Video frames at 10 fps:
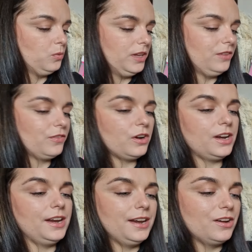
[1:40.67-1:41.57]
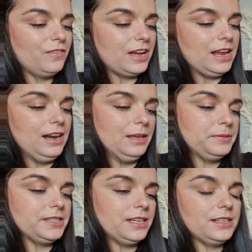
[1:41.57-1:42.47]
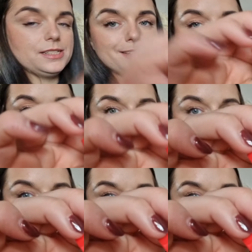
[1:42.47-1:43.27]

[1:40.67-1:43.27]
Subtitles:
We have got another lipstick. This is the